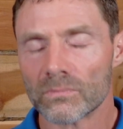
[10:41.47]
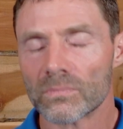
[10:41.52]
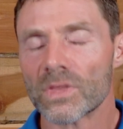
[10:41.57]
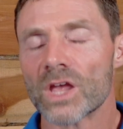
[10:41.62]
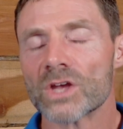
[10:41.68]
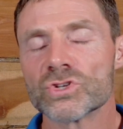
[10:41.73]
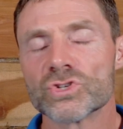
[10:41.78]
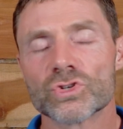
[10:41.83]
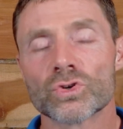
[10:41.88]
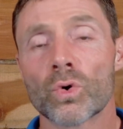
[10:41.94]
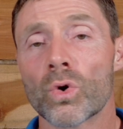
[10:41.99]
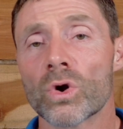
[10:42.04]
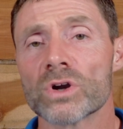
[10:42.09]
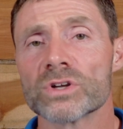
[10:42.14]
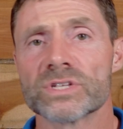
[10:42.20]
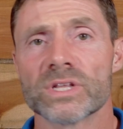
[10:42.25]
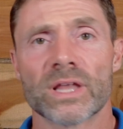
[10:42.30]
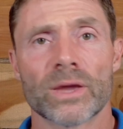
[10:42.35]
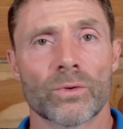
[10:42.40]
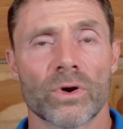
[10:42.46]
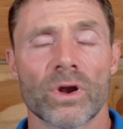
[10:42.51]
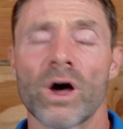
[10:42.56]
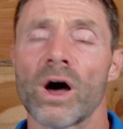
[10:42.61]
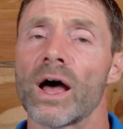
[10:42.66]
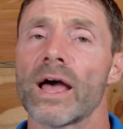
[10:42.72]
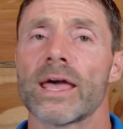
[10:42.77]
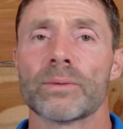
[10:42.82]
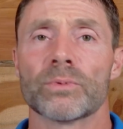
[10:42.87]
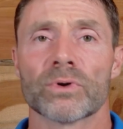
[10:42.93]
stores and they were
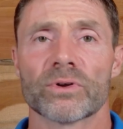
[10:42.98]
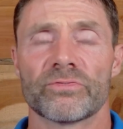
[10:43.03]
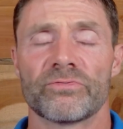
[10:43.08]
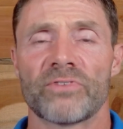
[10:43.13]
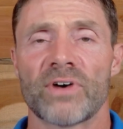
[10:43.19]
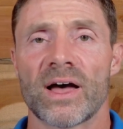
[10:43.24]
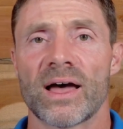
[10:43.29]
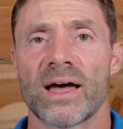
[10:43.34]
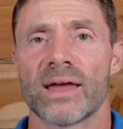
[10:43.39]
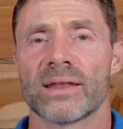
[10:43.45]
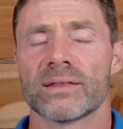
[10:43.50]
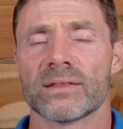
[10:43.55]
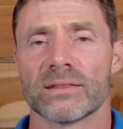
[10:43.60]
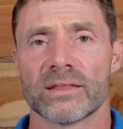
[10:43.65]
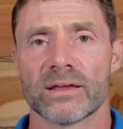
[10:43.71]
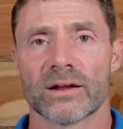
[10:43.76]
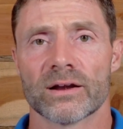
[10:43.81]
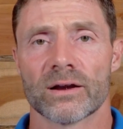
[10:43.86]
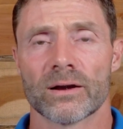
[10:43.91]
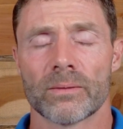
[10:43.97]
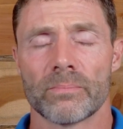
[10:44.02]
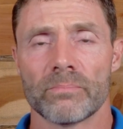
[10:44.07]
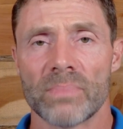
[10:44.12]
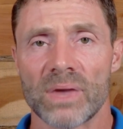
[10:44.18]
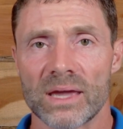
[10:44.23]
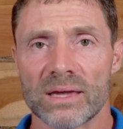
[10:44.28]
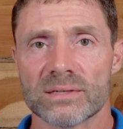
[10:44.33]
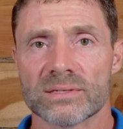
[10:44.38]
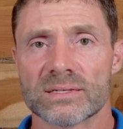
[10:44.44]
not able to find their
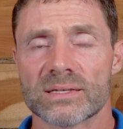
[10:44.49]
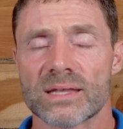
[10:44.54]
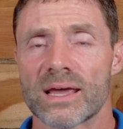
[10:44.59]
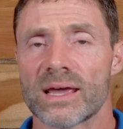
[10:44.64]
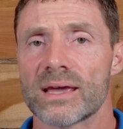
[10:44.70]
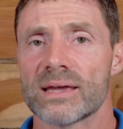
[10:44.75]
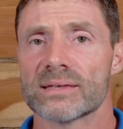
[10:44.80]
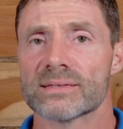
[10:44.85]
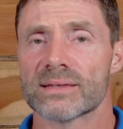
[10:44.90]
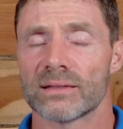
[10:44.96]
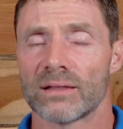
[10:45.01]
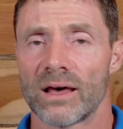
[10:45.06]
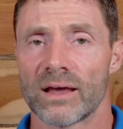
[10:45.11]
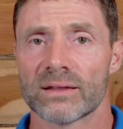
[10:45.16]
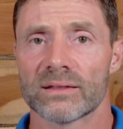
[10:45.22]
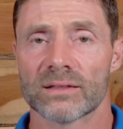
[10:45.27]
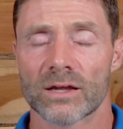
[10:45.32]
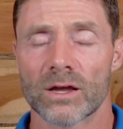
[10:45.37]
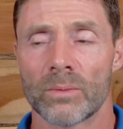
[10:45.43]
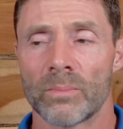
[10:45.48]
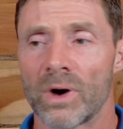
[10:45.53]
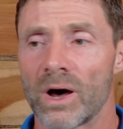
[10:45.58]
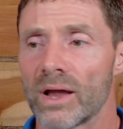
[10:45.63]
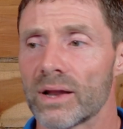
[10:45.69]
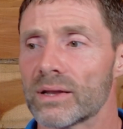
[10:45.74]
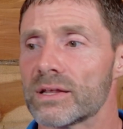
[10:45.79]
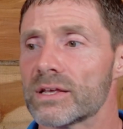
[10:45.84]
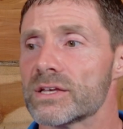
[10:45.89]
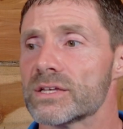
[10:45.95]
mainstays, a lot of the
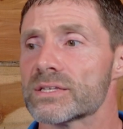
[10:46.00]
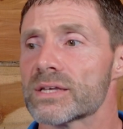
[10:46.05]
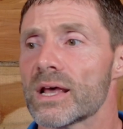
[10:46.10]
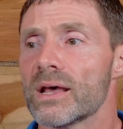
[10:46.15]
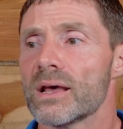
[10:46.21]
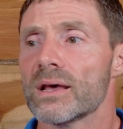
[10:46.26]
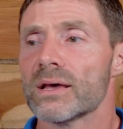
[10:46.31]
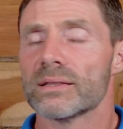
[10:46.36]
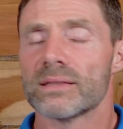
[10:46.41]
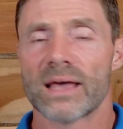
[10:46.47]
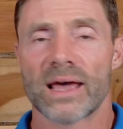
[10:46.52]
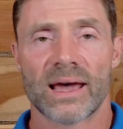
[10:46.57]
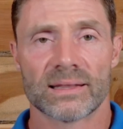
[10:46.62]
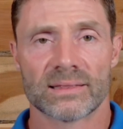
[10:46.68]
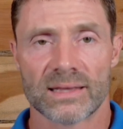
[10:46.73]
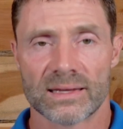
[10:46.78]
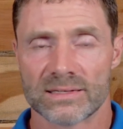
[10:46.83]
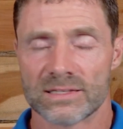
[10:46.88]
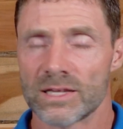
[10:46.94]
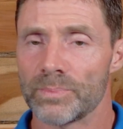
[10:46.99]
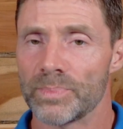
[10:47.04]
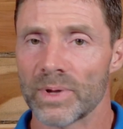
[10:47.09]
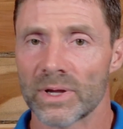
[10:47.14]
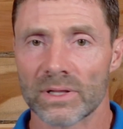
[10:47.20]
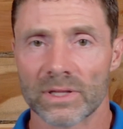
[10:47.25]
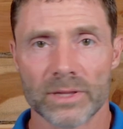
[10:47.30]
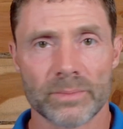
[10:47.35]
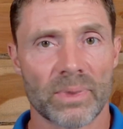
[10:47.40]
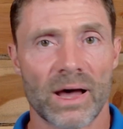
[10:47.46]
commodities that they
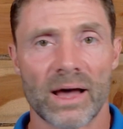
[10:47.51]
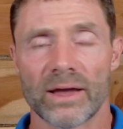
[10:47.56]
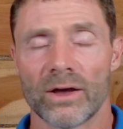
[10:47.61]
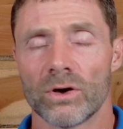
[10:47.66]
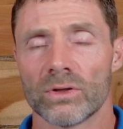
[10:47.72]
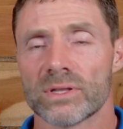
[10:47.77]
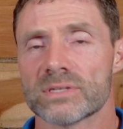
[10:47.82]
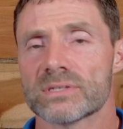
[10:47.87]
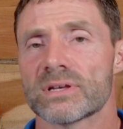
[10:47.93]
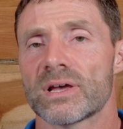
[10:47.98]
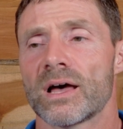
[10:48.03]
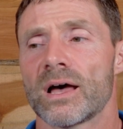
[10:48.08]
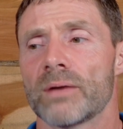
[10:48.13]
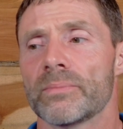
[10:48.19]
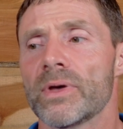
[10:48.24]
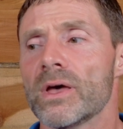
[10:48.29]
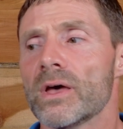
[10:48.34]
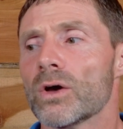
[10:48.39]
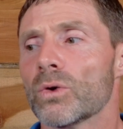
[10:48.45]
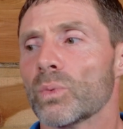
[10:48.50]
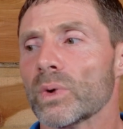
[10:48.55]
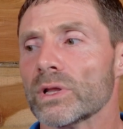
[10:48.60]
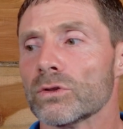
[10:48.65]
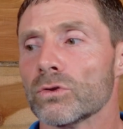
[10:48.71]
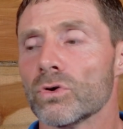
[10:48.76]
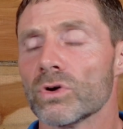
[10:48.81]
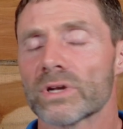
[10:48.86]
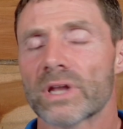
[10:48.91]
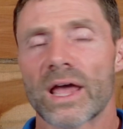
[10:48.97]
typically buy all the time. We
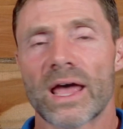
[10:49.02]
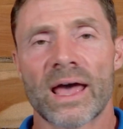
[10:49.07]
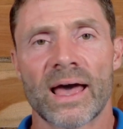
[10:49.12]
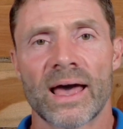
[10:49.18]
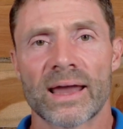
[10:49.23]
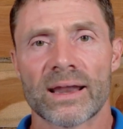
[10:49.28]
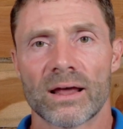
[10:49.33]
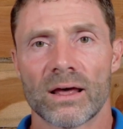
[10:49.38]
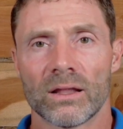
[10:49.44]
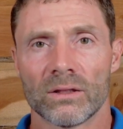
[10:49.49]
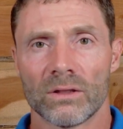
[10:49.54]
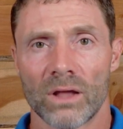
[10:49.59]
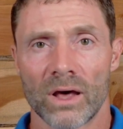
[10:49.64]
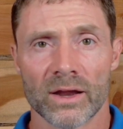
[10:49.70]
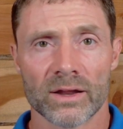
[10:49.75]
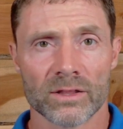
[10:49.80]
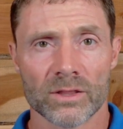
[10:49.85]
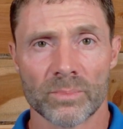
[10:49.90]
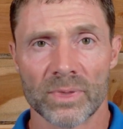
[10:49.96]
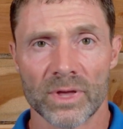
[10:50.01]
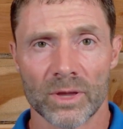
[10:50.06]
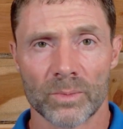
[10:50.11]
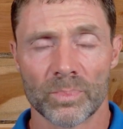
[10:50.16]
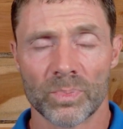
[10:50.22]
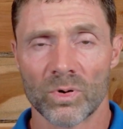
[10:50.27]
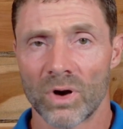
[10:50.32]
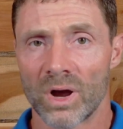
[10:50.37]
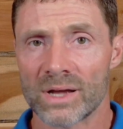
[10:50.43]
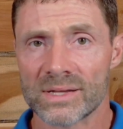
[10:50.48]
looked at a lot of the big
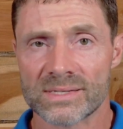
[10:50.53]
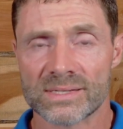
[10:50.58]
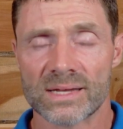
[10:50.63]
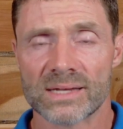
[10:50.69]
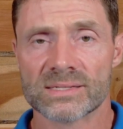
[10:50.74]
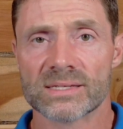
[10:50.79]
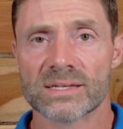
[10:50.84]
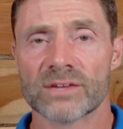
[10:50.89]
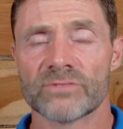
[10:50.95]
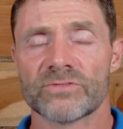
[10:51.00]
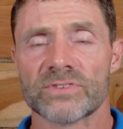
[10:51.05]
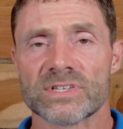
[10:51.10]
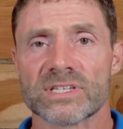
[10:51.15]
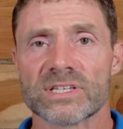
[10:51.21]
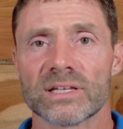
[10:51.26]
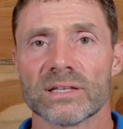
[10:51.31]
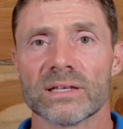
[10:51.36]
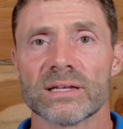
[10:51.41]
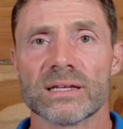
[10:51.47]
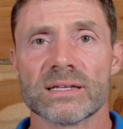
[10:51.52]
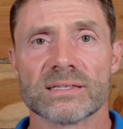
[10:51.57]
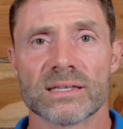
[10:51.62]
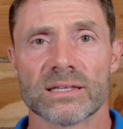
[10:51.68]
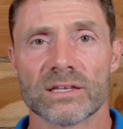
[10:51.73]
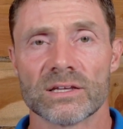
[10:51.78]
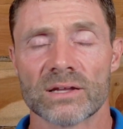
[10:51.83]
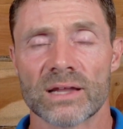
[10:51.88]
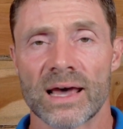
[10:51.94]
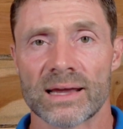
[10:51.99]
processing facilities in the
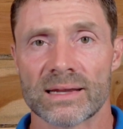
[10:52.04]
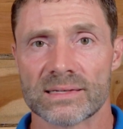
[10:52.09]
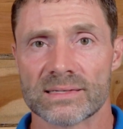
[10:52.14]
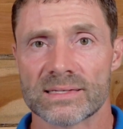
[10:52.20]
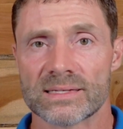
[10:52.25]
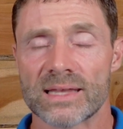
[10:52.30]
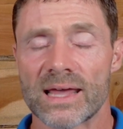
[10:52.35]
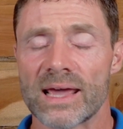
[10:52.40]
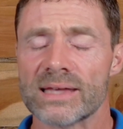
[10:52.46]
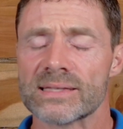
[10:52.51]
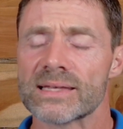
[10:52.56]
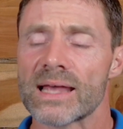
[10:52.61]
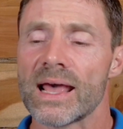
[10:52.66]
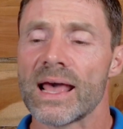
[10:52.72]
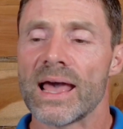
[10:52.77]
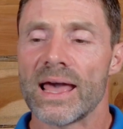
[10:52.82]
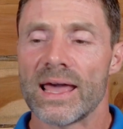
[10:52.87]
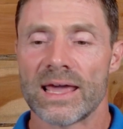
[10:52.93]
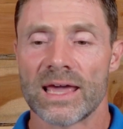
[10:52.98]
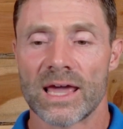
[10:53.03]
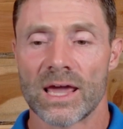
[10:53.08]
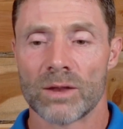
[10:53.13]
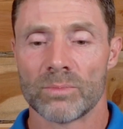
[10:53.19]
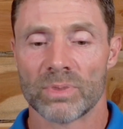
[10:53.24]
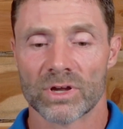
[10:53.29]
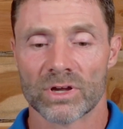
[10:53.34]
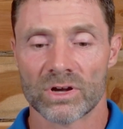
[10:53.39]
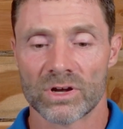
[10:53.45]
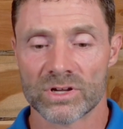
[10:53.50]
United States, and
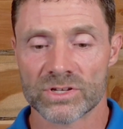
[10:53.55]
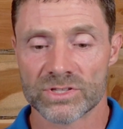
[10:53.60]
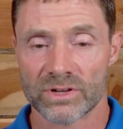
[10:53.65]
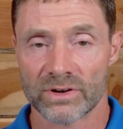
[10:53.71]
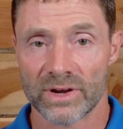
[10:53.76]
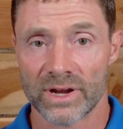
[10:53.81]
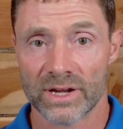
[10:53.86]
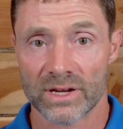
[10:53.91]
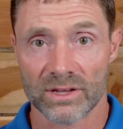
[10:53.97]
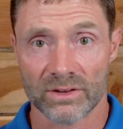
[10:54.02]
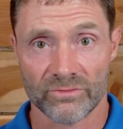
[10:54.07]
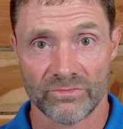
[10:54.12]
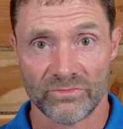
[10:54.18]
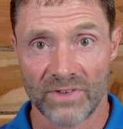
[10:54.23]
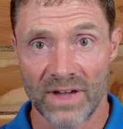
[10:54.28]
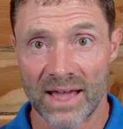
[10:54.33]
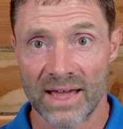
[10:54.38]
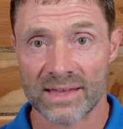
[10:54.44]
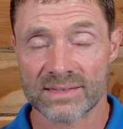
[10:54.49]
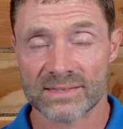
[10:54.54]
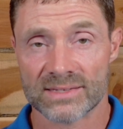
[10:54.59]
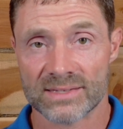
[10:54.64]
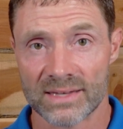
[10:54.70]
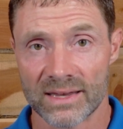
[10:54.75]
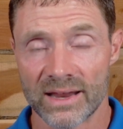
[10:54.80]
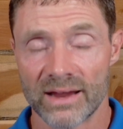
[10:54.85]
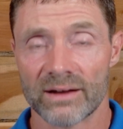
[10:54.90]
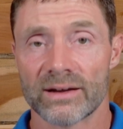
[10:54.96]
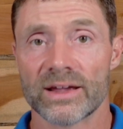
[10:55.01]
because they're in confined
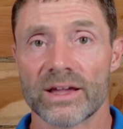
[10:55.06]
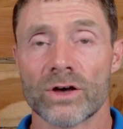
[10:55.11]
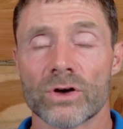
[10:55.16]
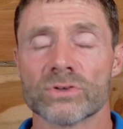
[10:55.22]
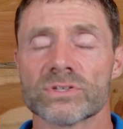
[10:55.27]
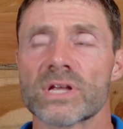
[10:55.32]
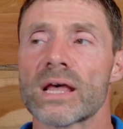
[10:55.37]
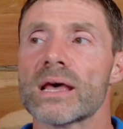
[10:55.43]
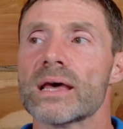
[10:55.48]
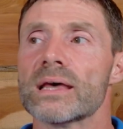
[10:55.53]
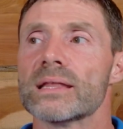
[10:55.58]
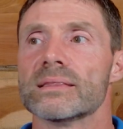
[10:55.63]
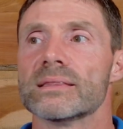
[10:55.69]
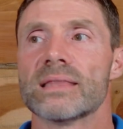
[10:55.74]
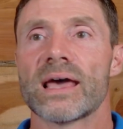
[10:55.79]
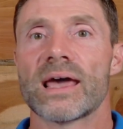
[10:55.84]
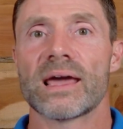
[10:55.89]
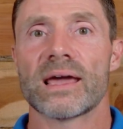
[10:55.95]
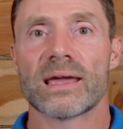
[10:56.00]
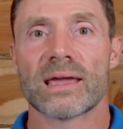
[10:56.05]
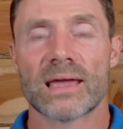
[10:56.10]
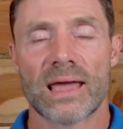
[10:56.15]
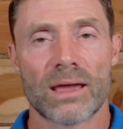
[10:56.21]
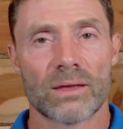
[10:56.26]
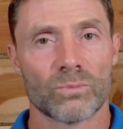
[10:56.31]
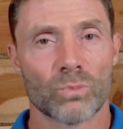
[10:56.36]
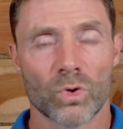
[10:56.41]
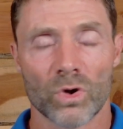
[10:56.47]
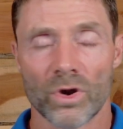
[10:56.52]
scenarios, they
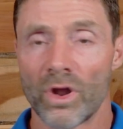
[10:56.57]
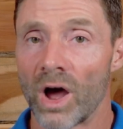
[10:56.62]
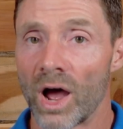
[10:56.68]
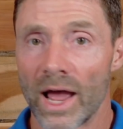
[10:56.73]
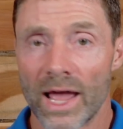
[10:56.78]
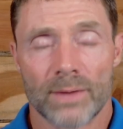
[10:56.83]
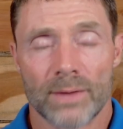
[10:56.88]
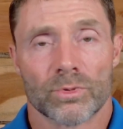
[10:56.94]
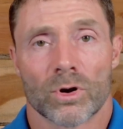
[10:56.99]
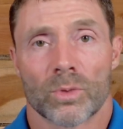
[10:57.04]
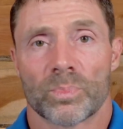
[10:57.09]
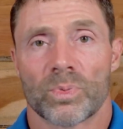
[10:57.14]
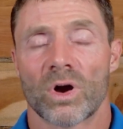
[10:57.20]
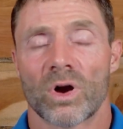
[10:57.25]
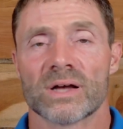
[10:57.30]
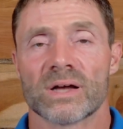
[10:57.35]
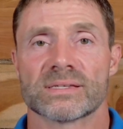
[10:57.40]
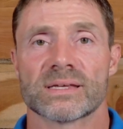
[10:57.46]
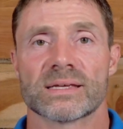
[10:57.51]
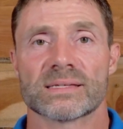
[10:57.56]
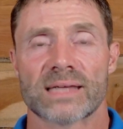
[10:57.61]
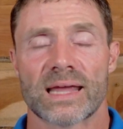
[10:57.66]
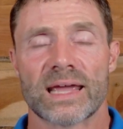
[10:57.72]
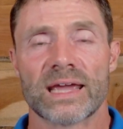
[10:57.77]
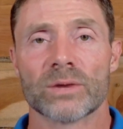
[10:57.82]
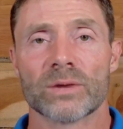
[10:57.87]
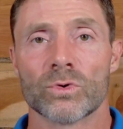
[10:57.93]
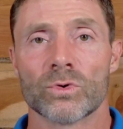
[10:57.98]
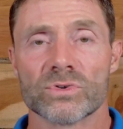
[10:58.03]
were not able to process
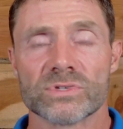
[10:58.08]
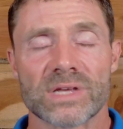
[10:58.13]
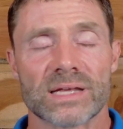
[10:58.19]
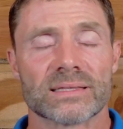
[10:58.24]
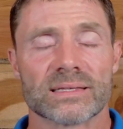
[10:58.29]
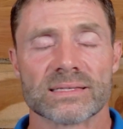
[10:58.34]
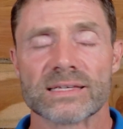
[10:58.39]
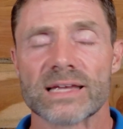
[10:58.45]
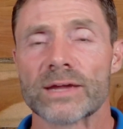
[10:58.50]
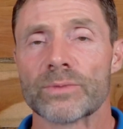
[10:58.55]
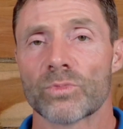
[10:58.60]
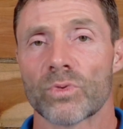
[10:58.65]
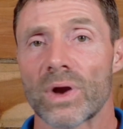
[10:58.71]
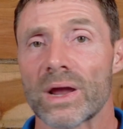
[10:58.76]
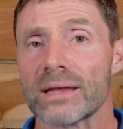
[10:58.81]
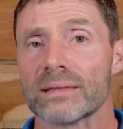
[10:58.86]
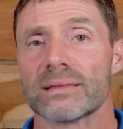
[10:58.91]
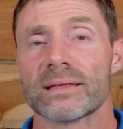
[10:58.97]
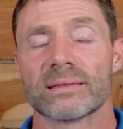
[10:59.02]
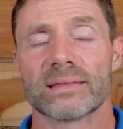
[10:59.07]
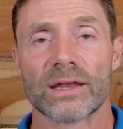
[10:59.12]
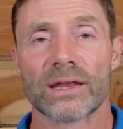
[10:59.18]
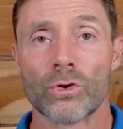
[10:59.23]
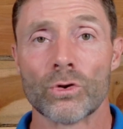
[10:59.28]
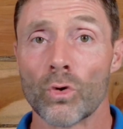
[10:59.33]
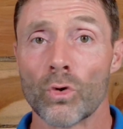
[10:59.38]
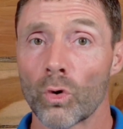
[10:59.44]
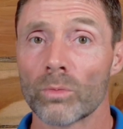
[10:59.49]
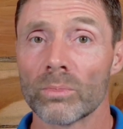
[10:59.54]
animals at the same rate that they
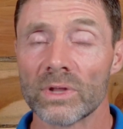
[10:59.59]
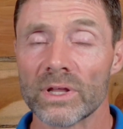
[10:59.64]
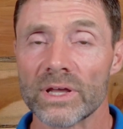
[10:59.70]
normally